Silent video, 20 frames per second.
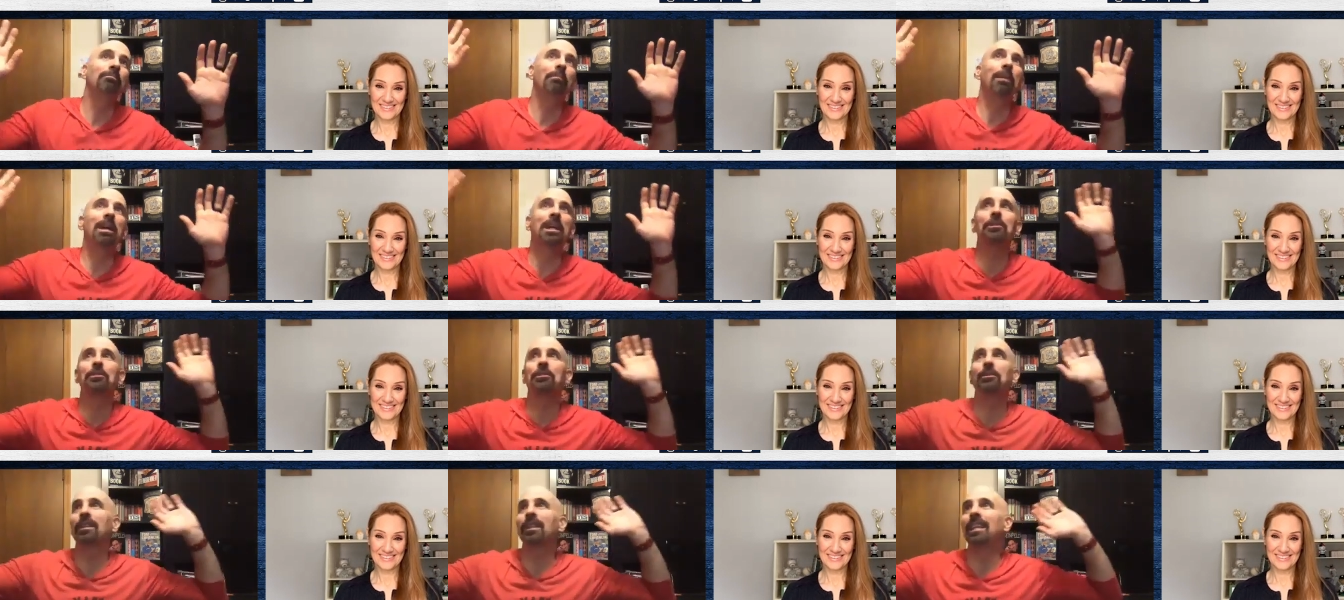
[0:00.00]
Speaker 1: Major
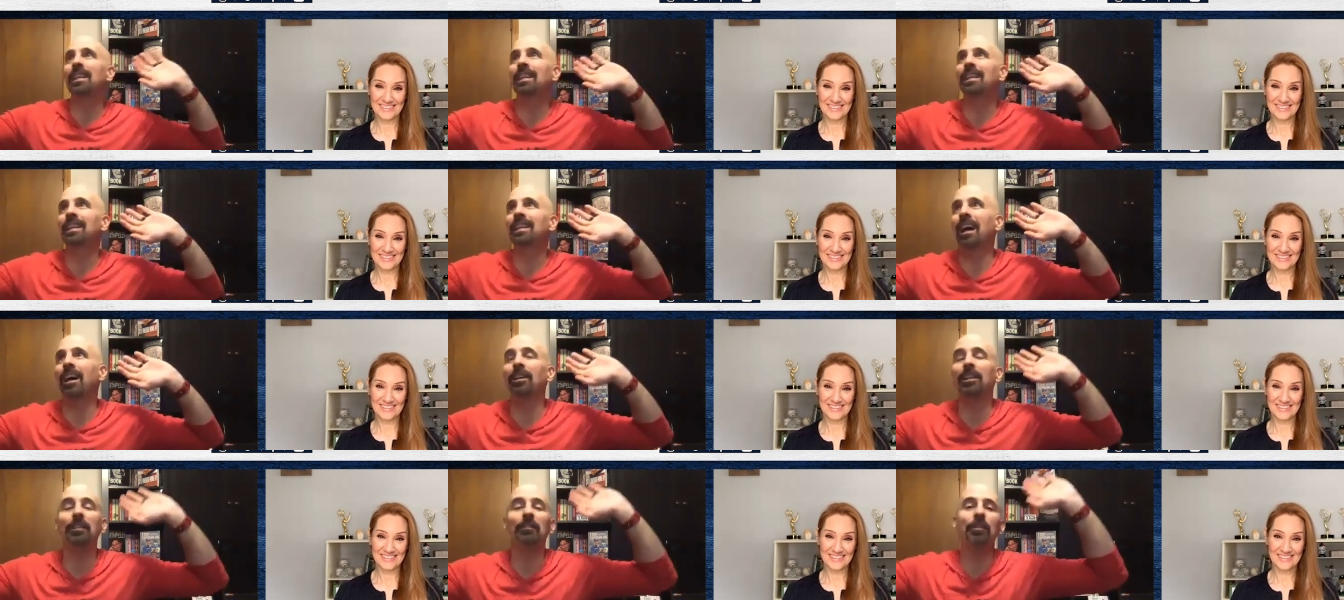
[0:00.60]
League. I'll
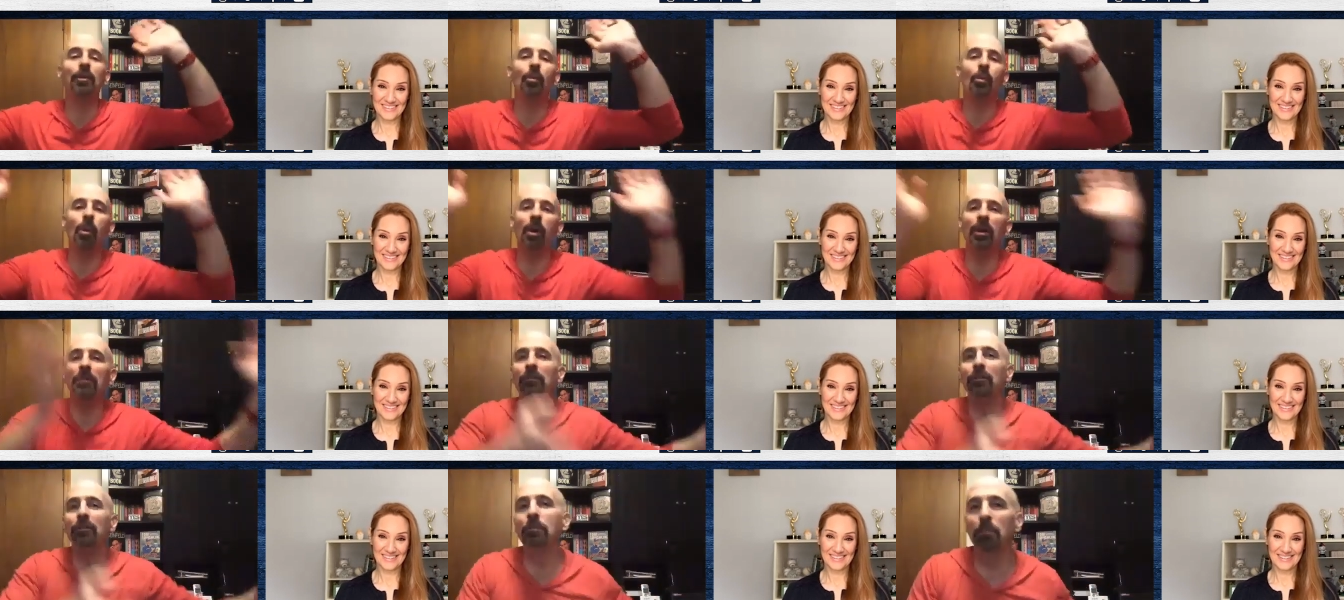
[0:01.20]
give you one
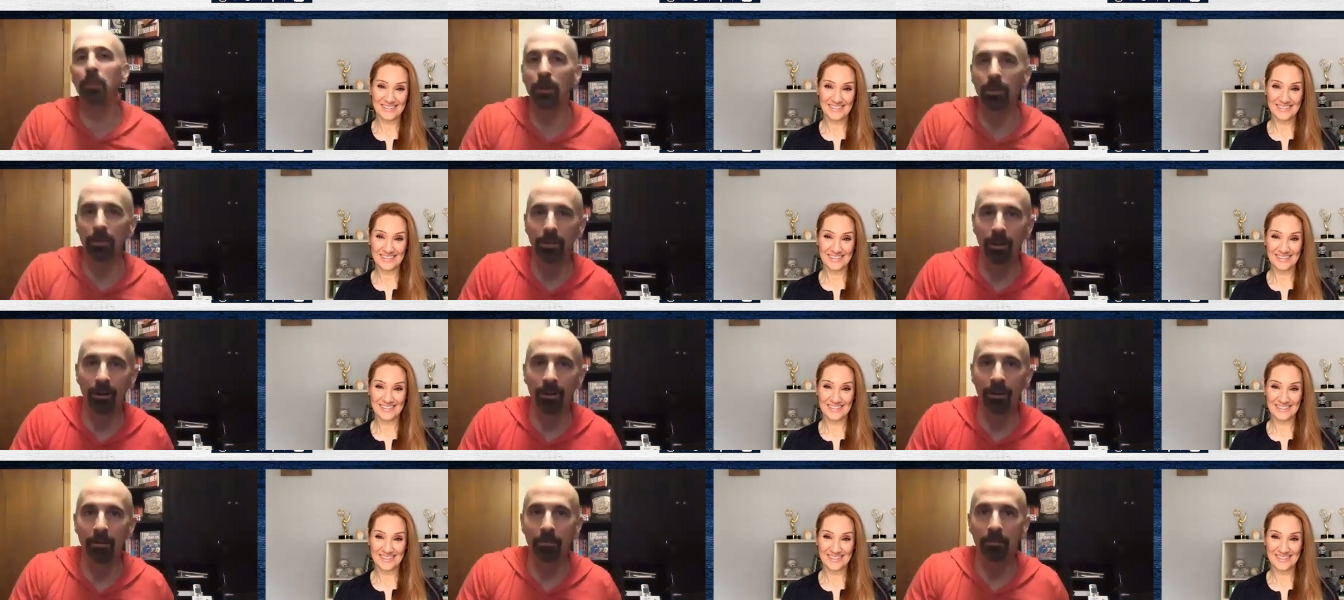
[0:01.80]
from Bull
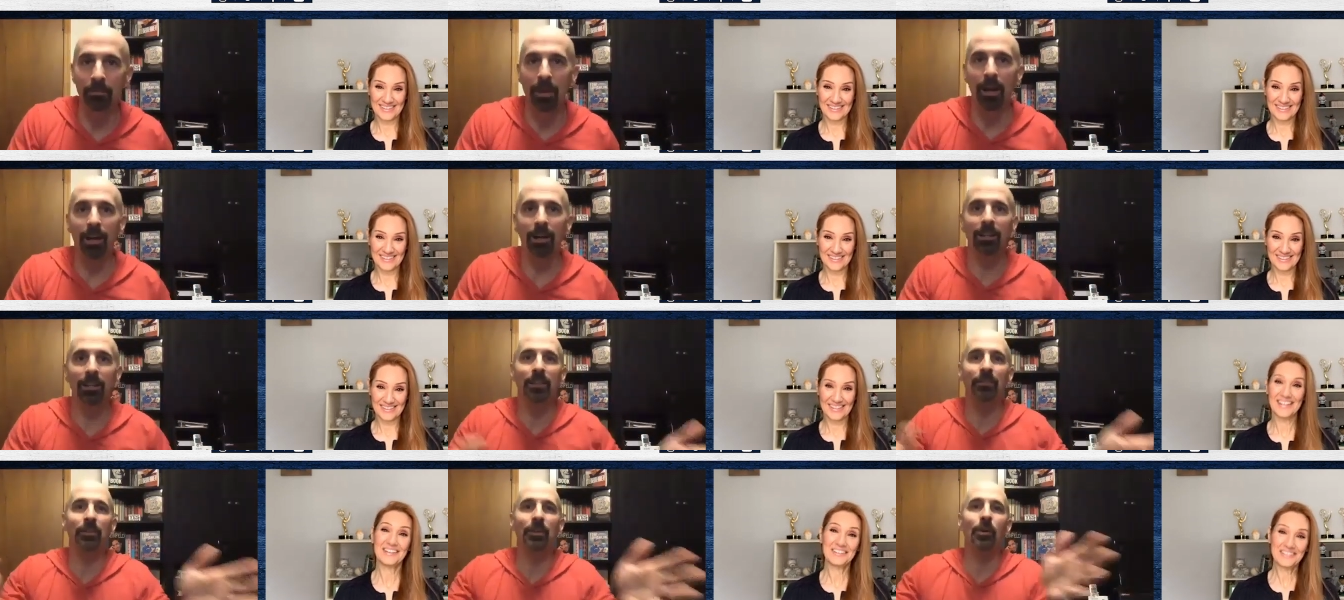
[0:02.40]
Durham. I'll
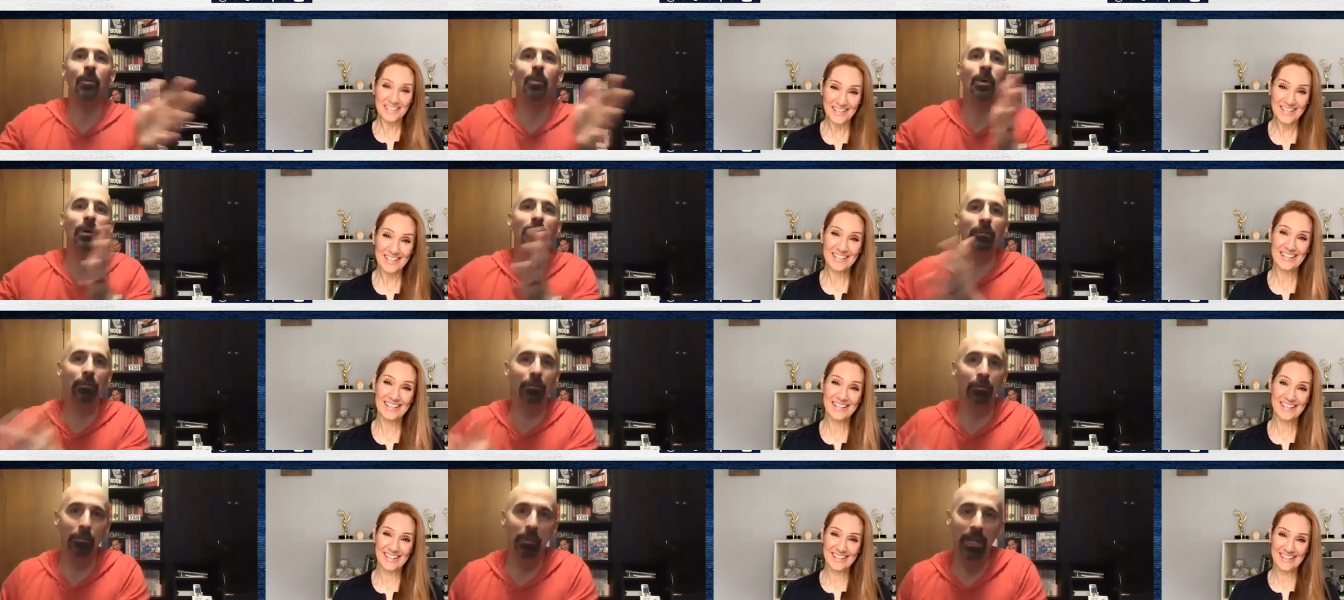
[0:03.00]
give you one
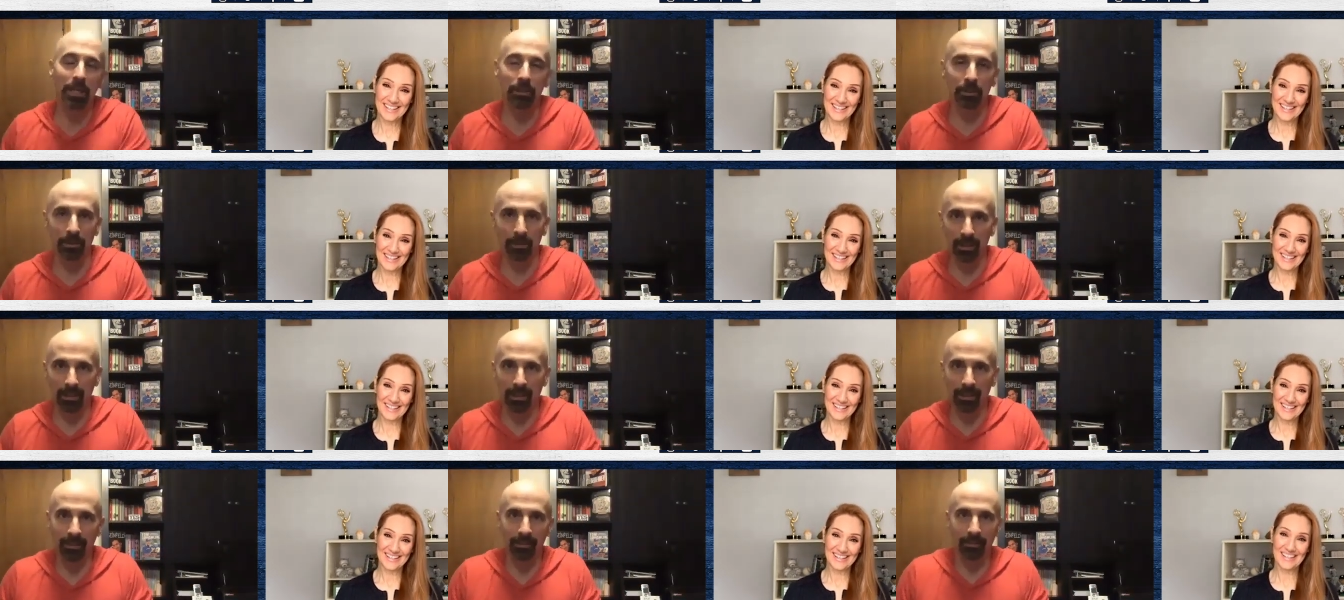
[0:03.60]
from Major League.
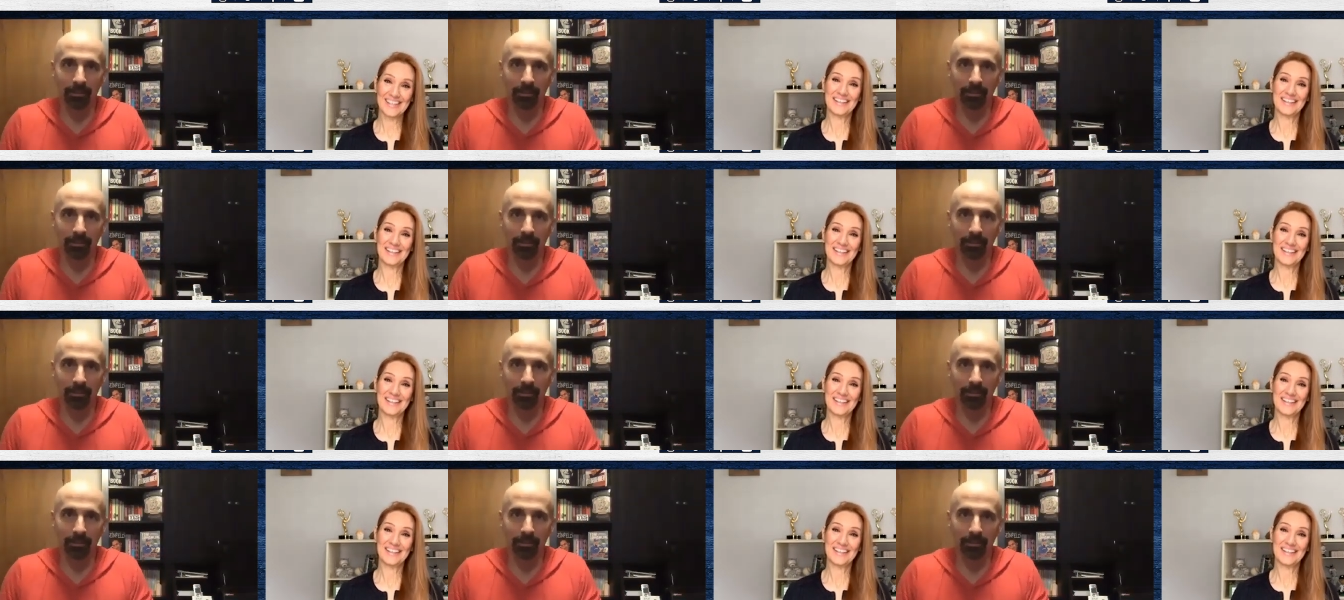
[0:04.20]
